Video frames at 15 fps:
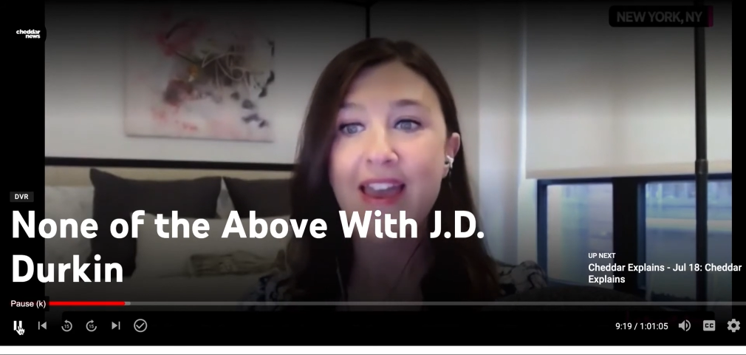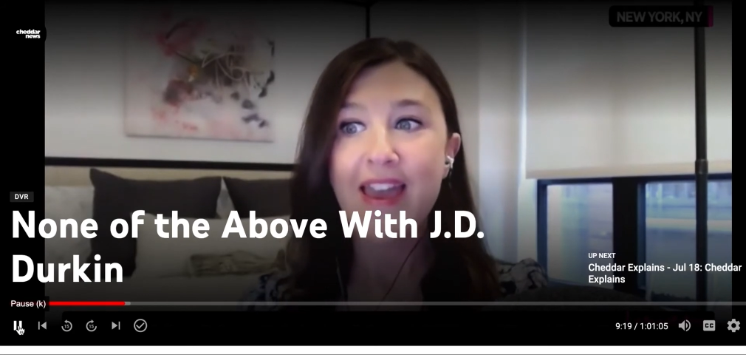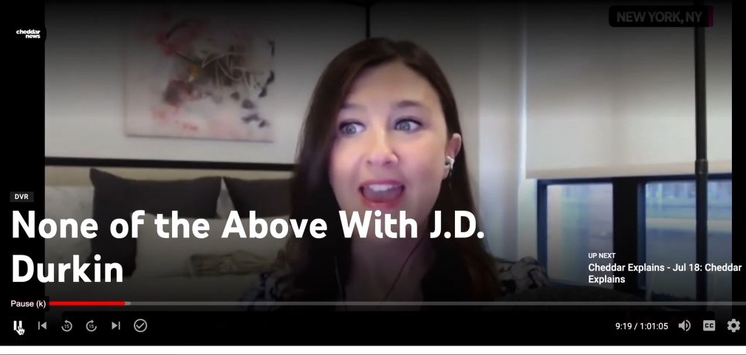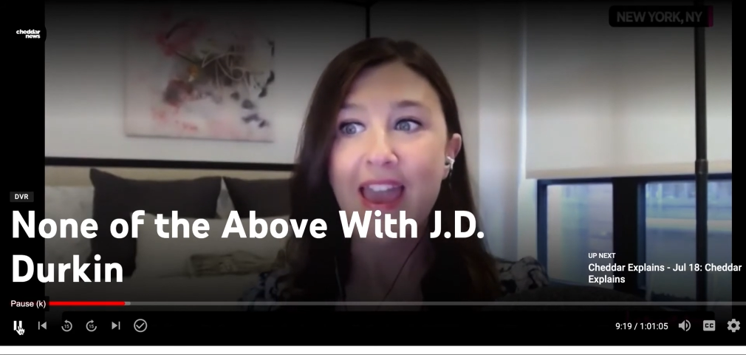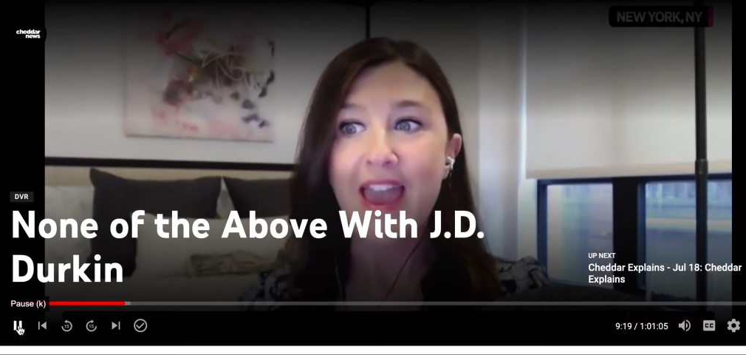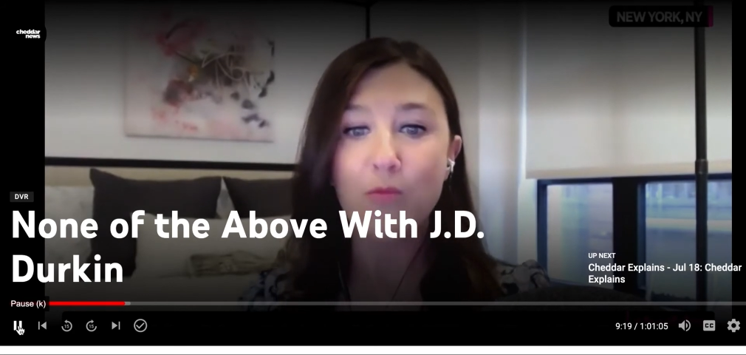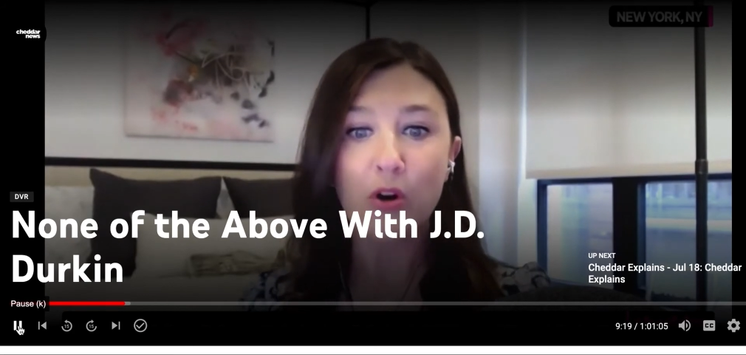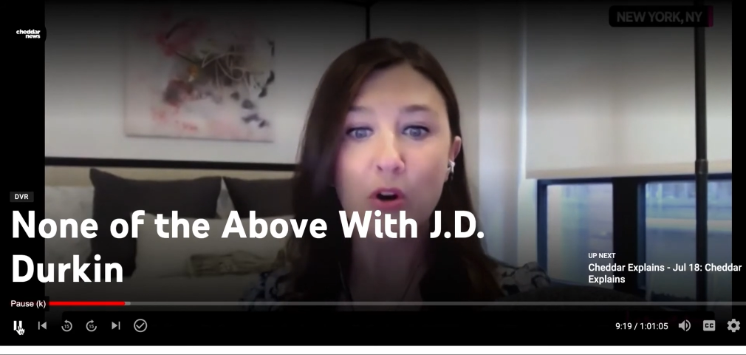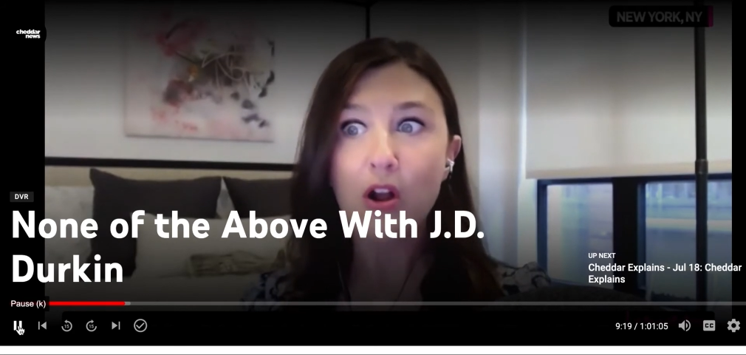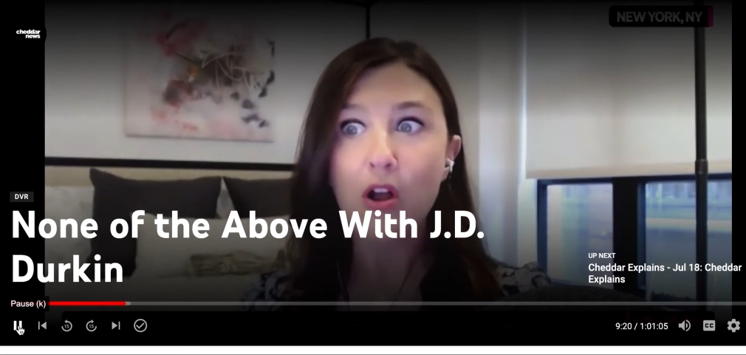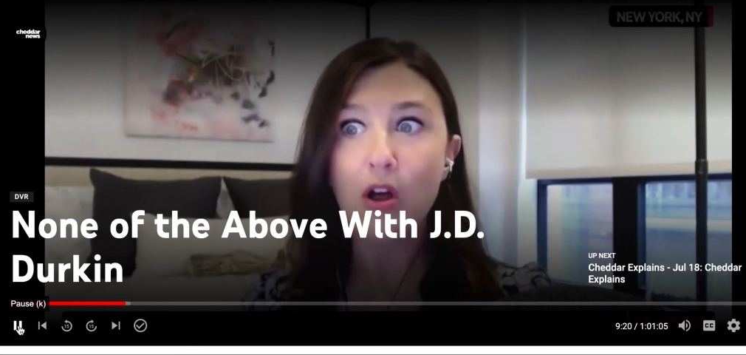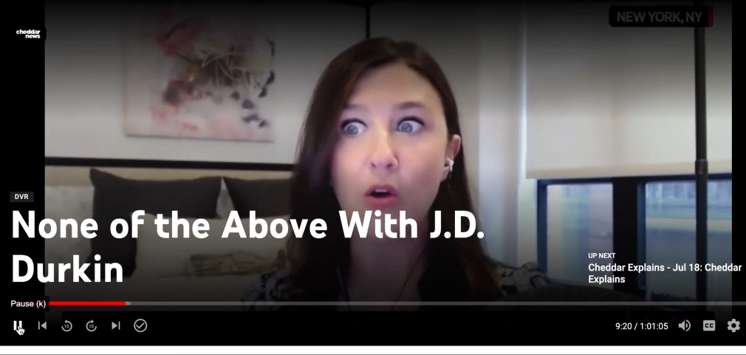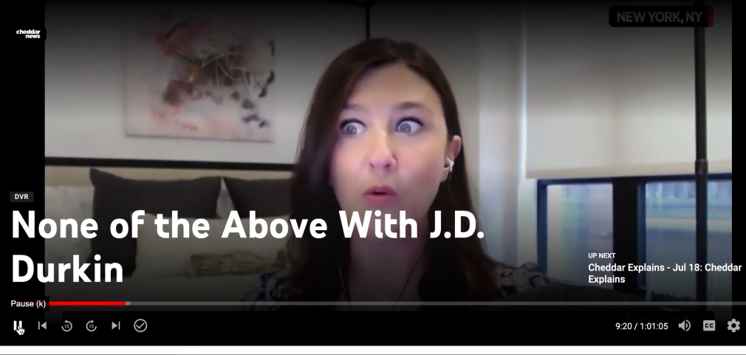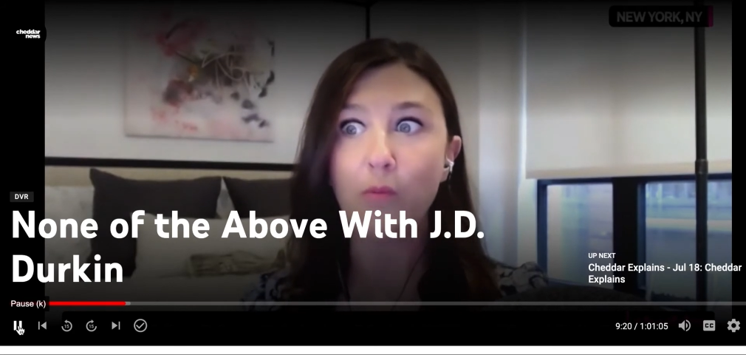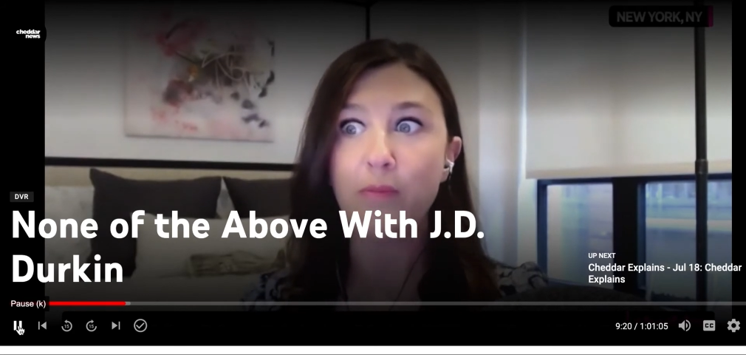and we're
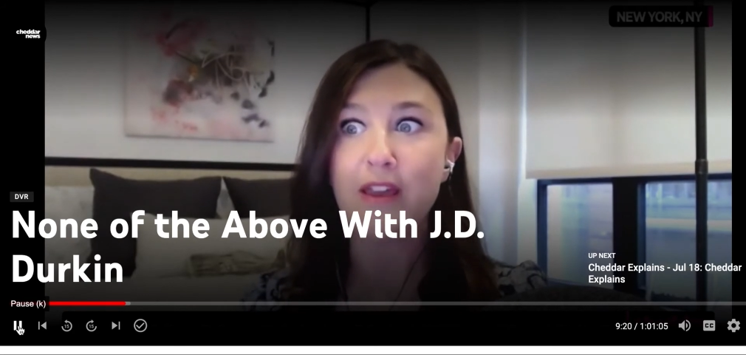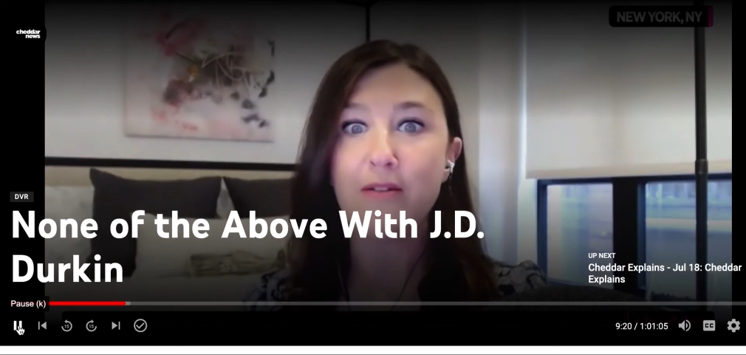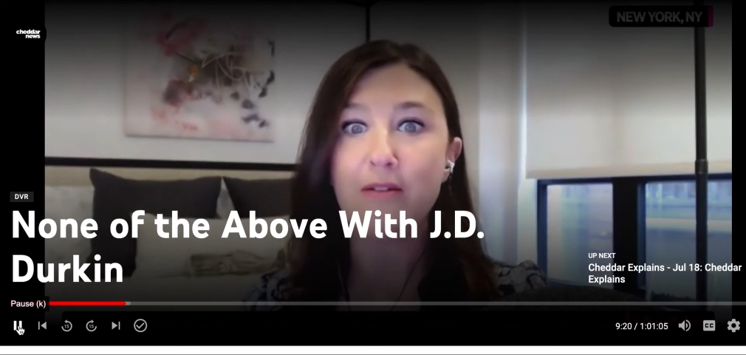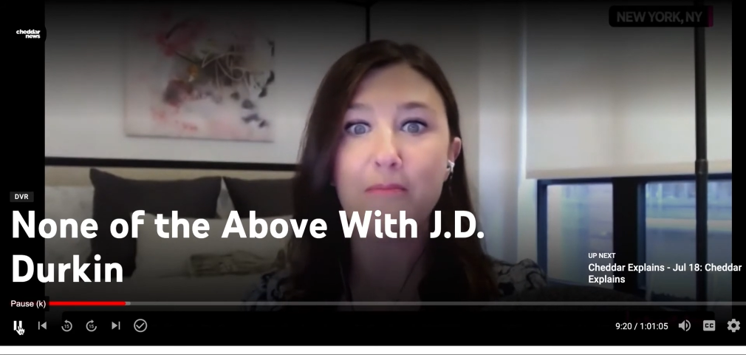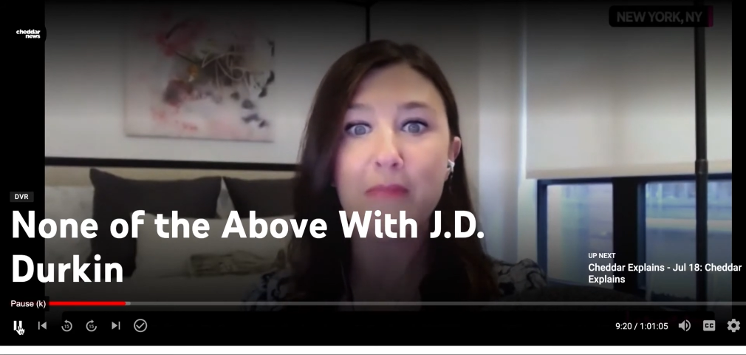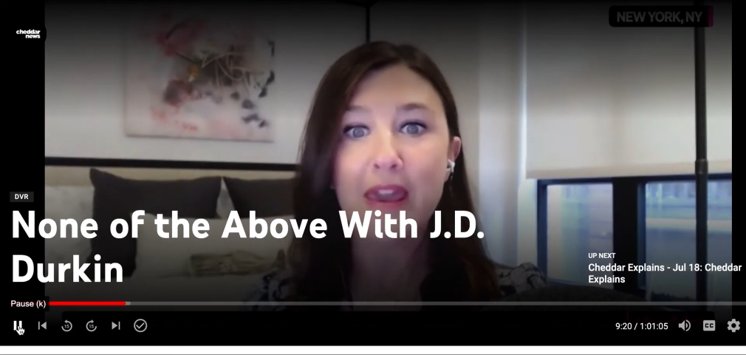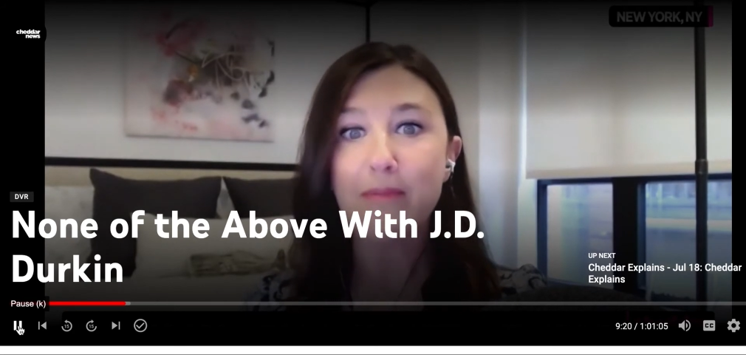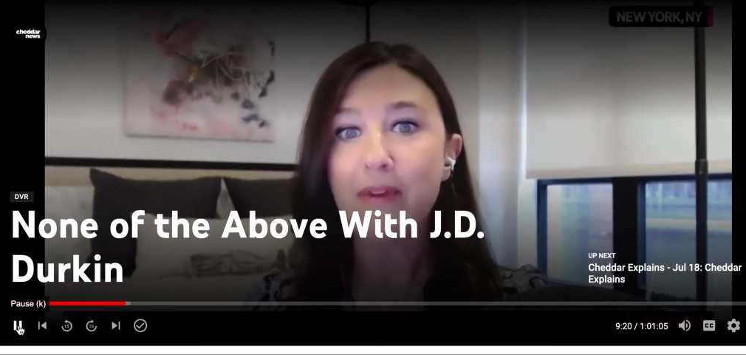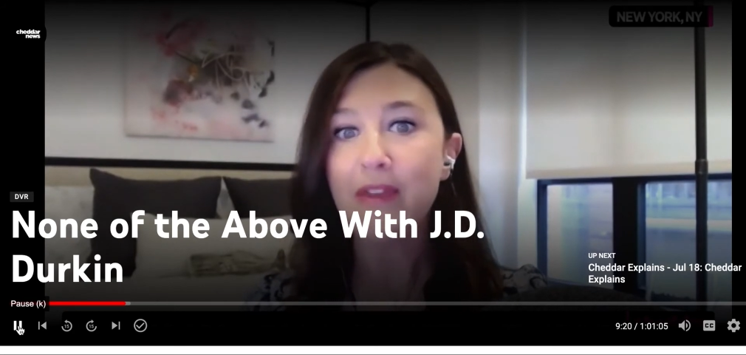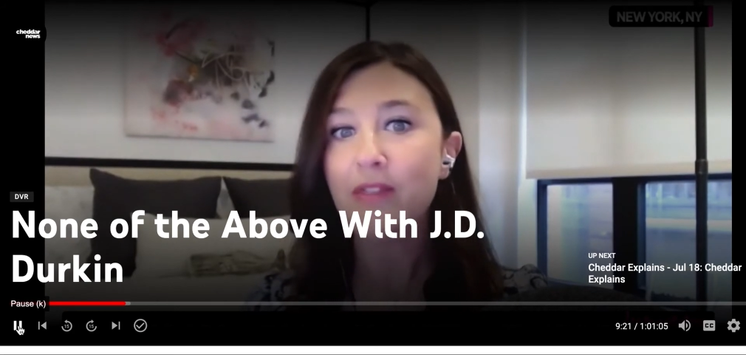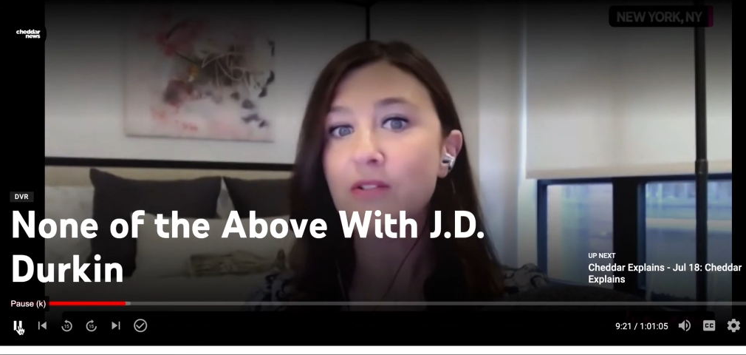all hoping maybe